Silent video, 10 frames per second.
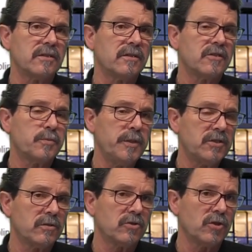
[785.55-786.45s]
speed
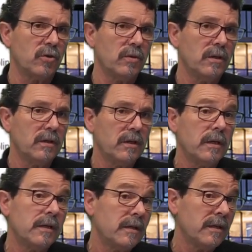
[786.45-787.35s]
control,
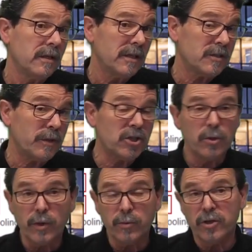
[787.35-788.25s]
especially
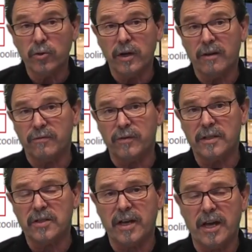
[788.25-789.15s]
when we do have, let's
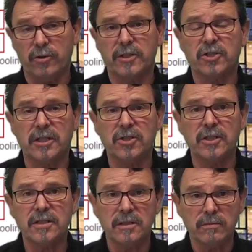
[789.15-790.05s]
say, air exchange
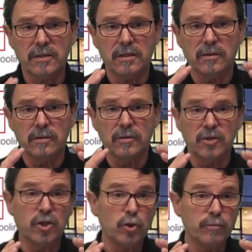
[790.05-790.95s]
systems,
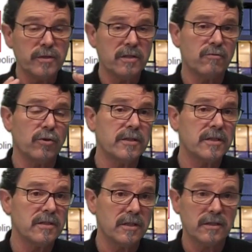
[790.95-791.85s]
tubes, for
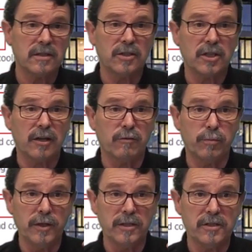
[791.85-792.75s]
instance, in such kind of
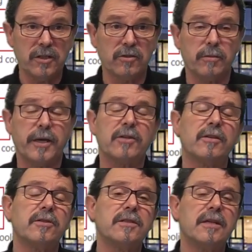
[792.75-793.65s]
buildings here in the
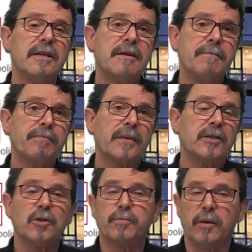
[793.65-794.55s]
background.
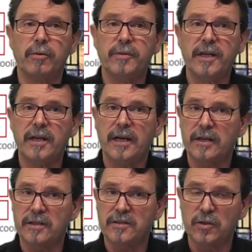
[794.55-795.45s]
So probably at
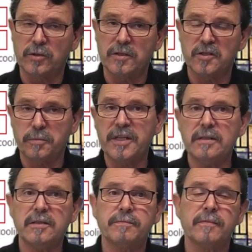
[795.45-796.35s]
a certain speed,
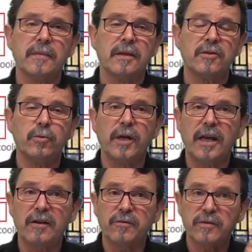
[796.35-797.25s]
you will
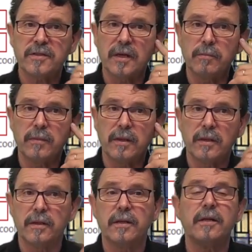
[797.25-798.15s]
have some
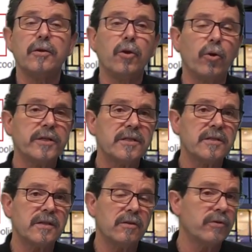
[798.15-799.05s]

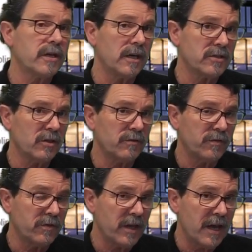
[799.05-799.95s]
noises in regards of
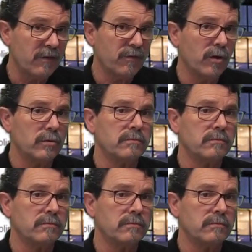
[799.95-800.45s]
the airflow.